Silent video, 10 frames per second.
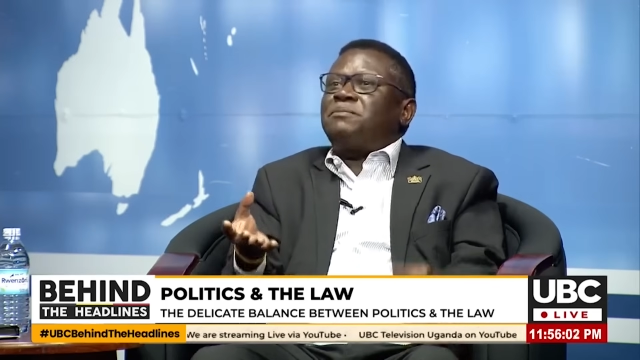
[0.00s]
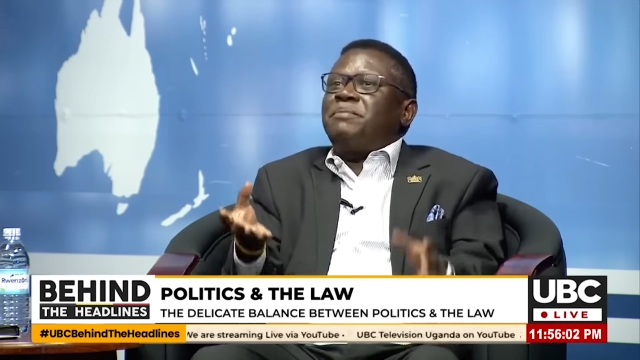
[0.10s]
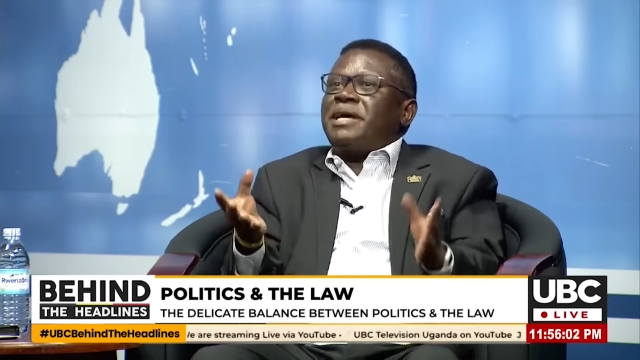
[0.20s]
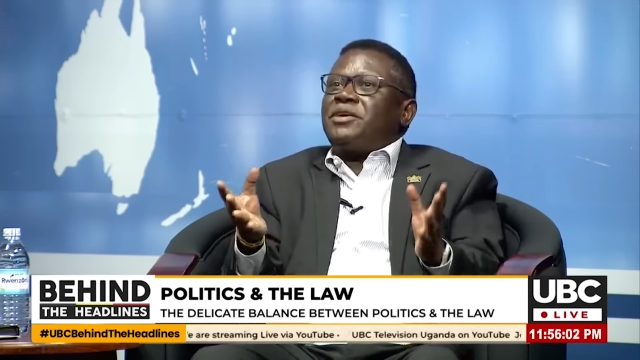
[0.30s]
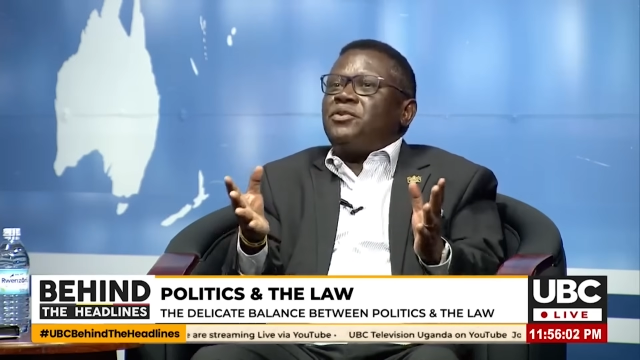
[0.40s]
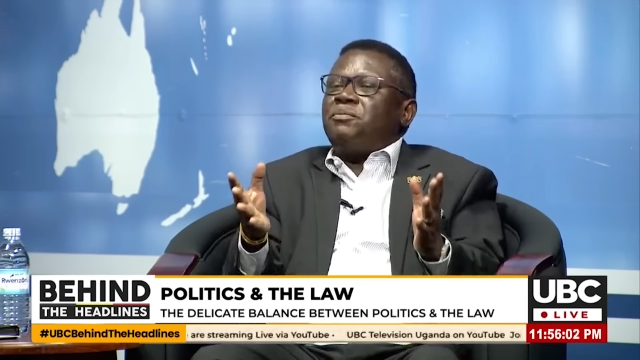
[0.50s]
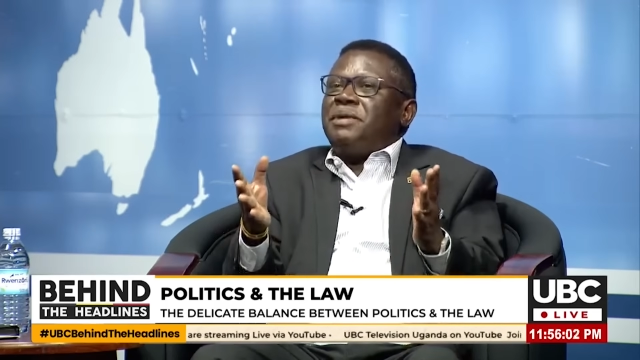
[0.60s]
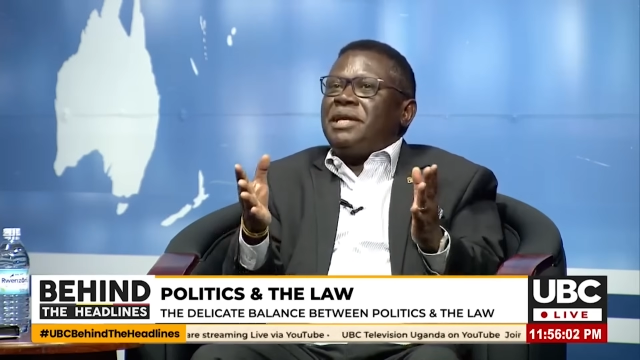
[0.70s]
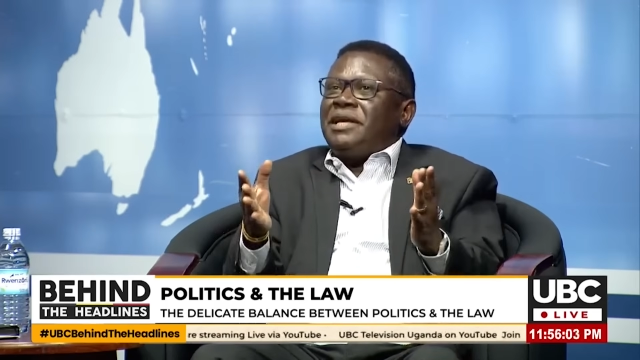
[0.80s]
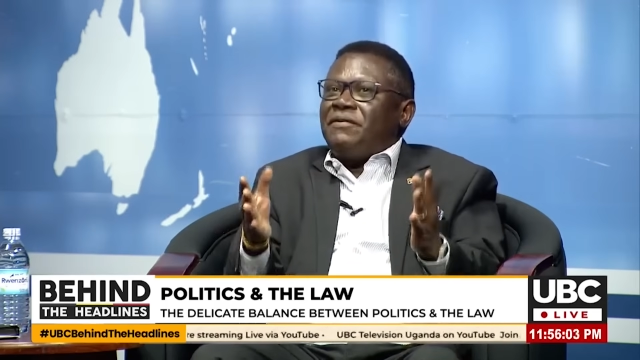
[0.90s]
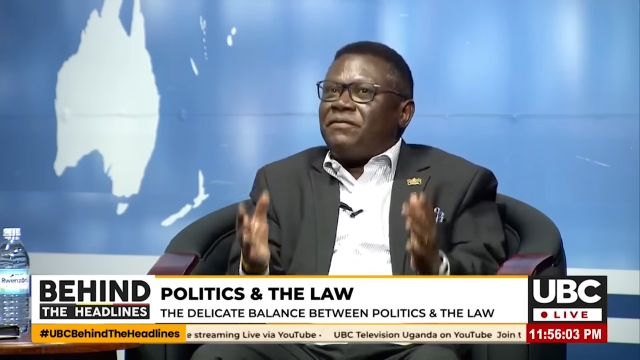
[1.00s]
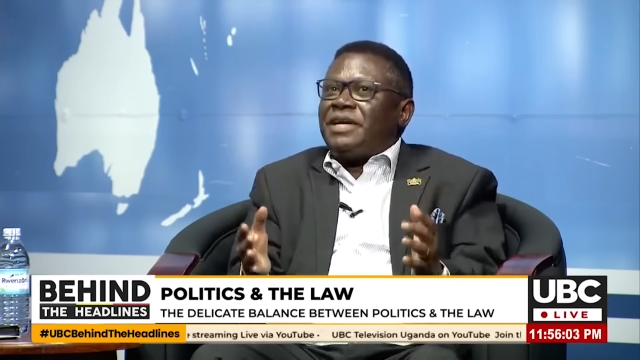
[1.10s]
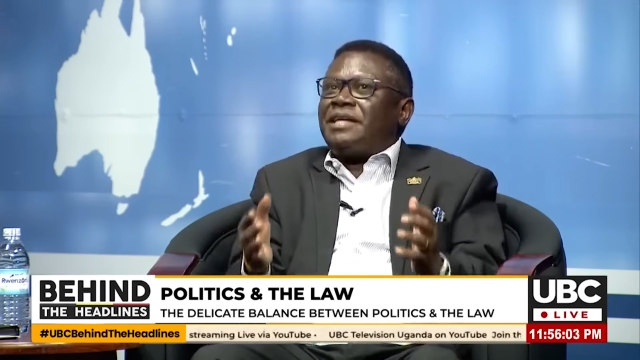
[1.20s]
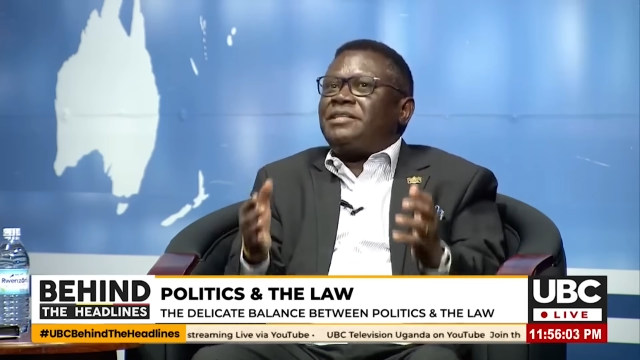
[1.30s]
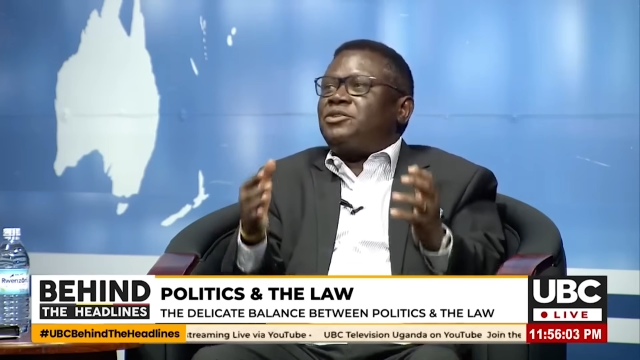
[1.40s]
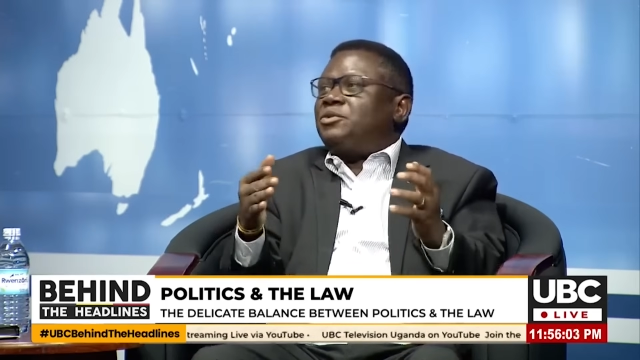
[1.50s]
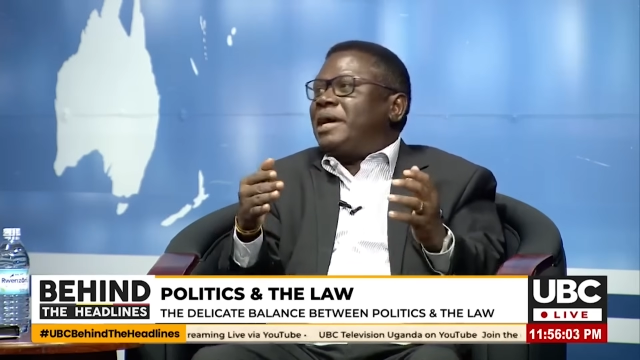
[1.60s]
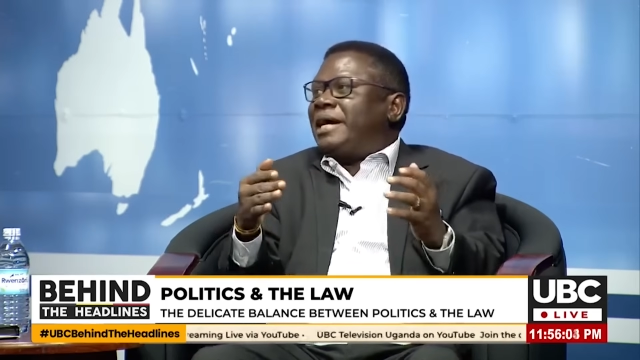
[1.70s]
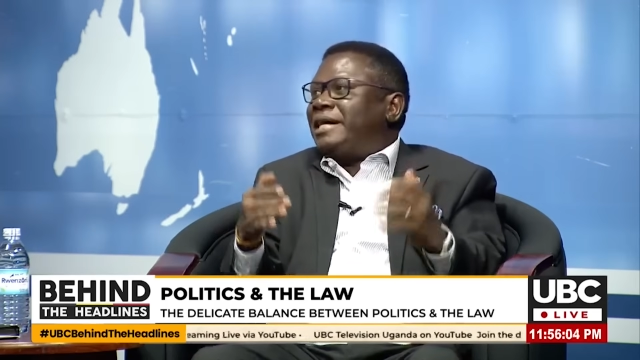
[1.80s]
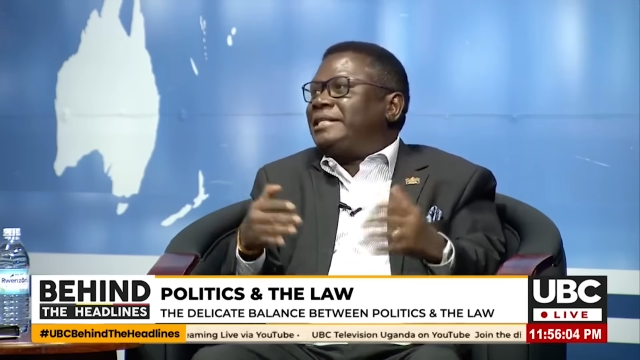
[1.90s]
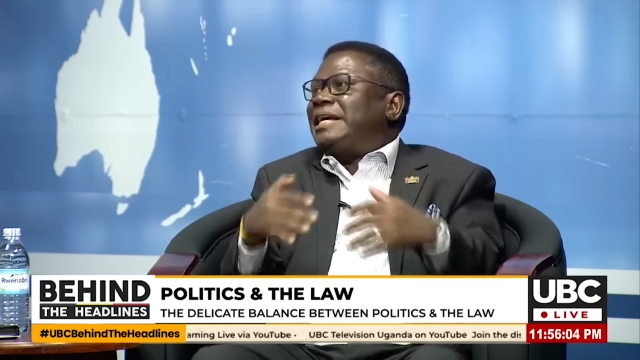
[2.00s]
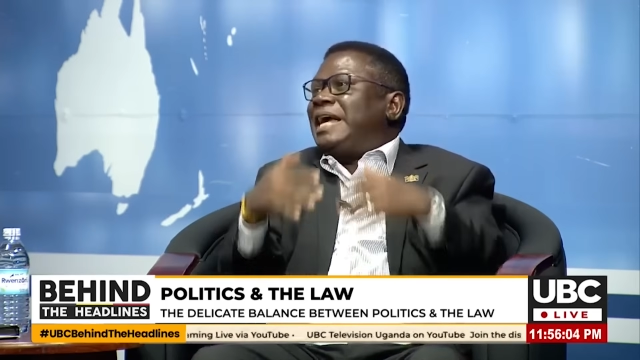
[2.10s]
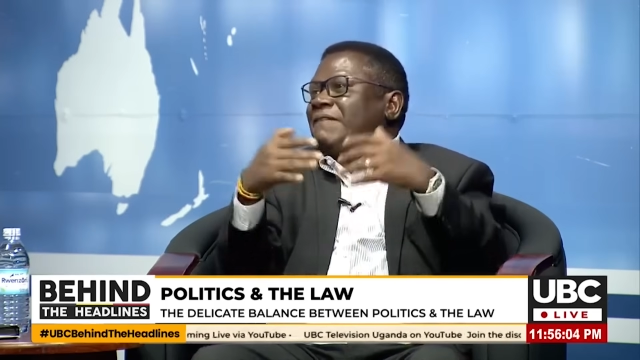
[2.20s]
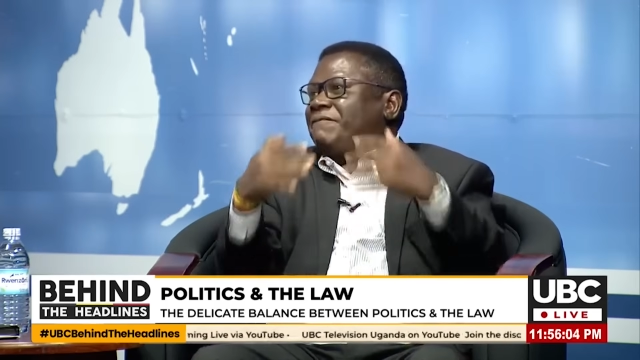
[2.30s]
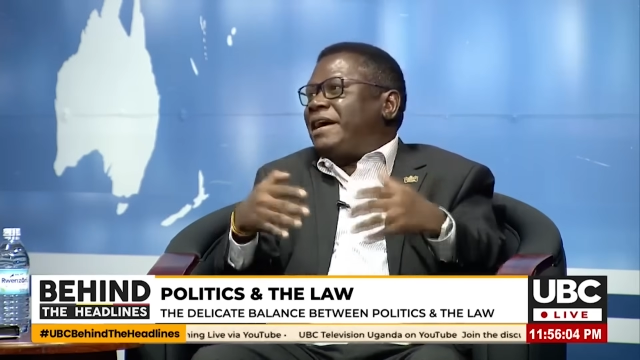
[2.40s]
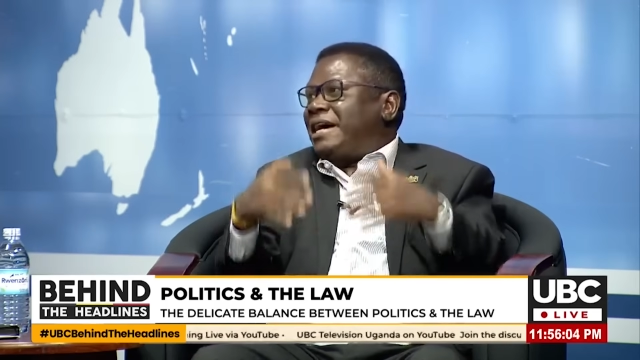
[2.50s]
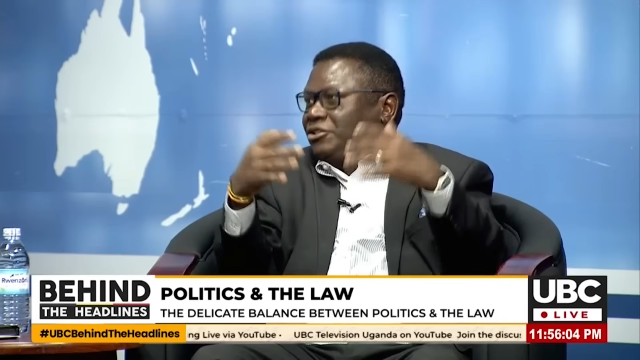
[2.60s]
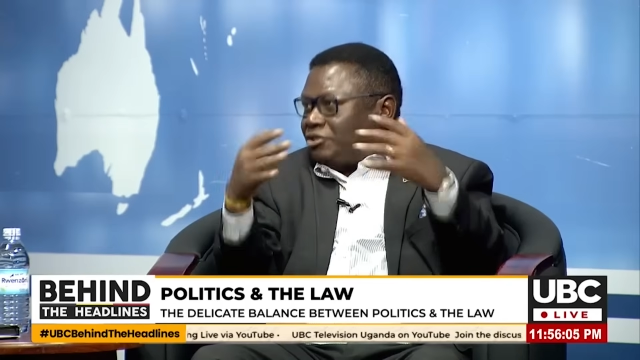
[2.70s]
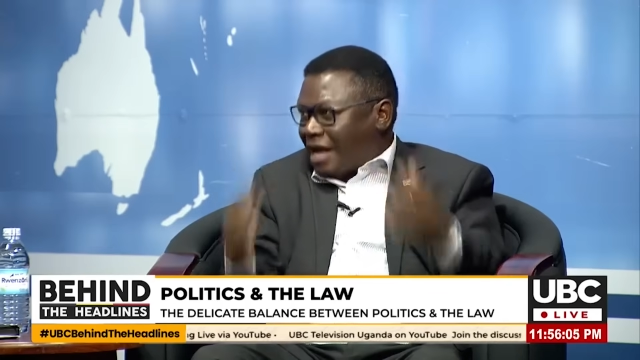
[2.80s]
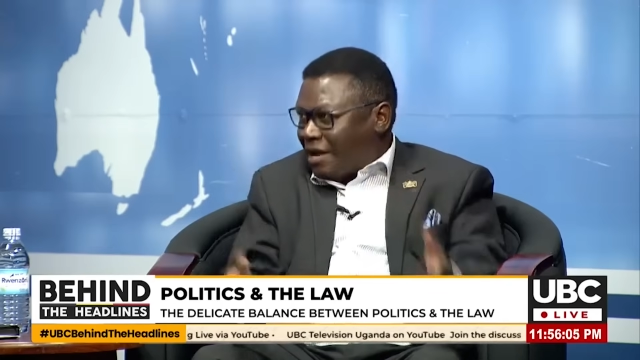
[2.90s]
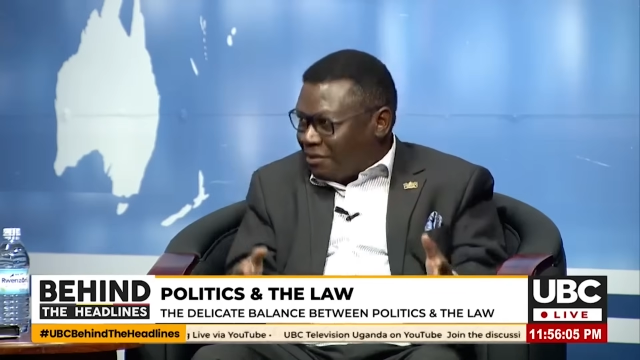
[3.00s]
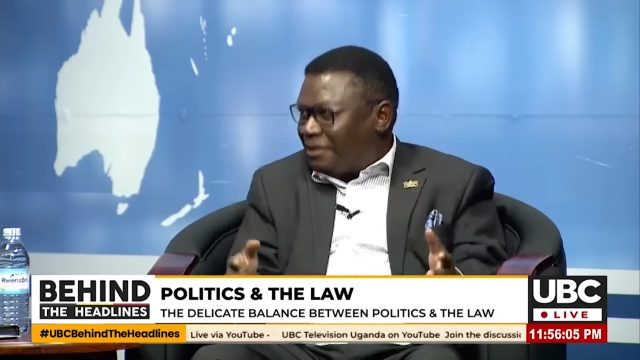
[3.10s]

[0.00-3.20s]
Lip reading: make you believe that you are getting a fair trial.